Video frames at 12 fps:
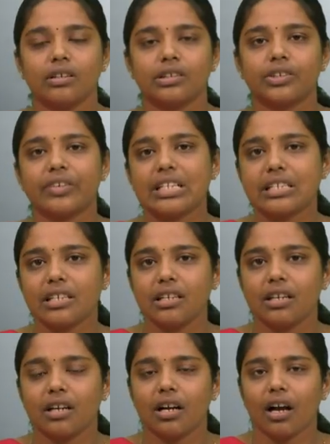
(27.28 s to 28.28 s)
So we will see
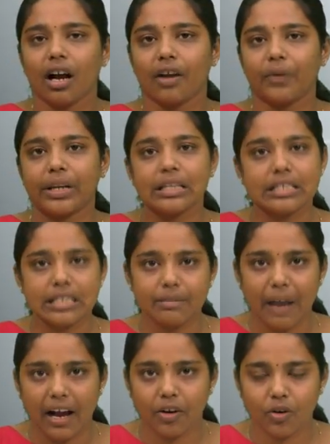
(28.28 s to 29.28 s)
a uh, very little
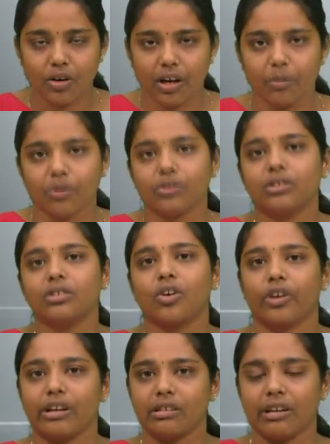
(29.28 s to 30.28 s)
background about the
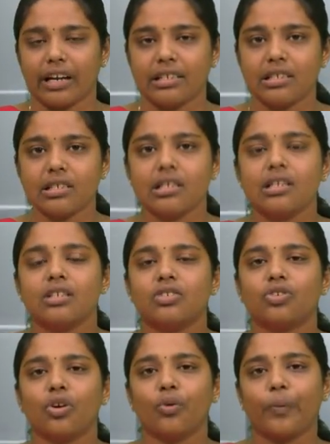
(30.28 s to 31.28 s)
Korean crisis.
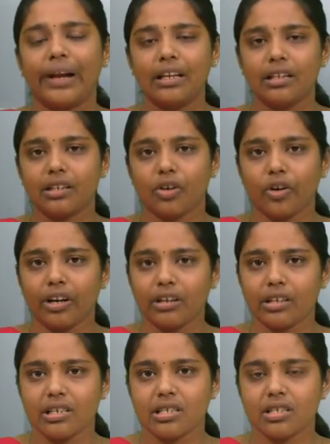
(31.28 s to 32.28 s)
So when the Korean
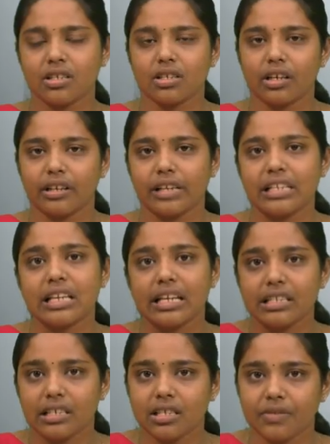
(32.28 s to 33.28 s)
crisis gets
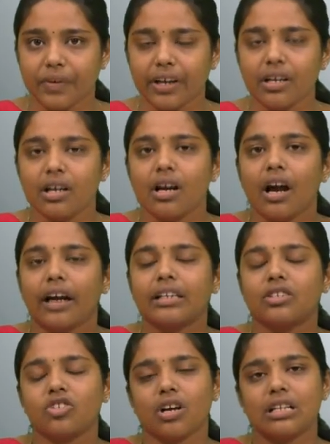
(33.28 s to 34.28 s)
intensified, it
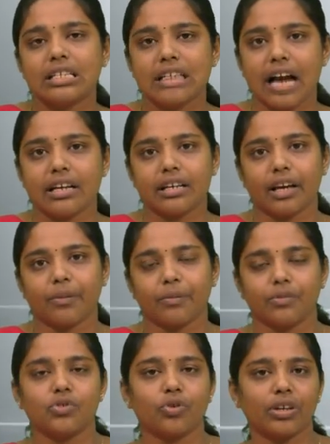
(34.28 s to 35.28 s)
all started
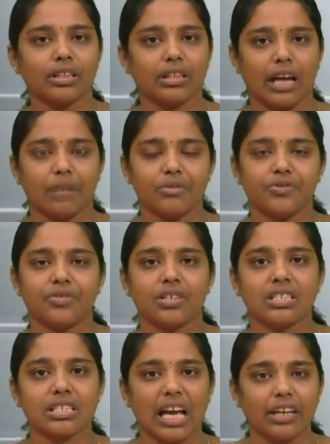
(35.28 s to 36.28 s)
during the time of
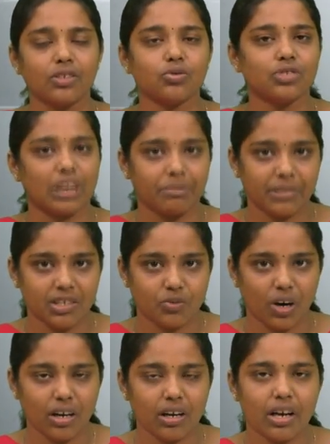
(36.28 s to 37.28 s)
Sino-Japanese
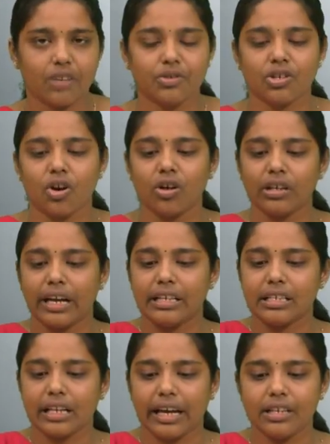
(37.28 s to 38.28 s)
War. It was around
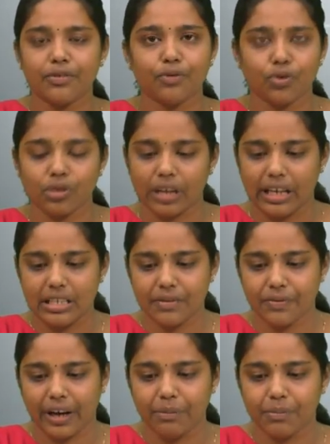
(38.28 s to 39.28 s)
1894 to
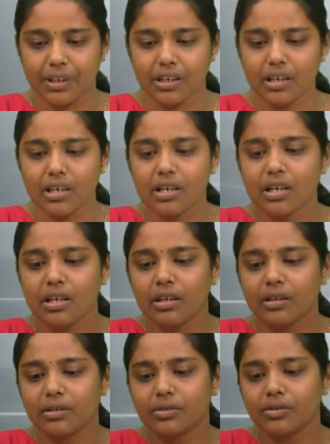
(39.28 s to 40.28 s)
95 period.
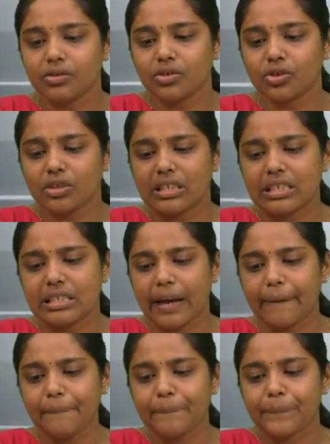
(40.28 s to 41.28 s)
So this time,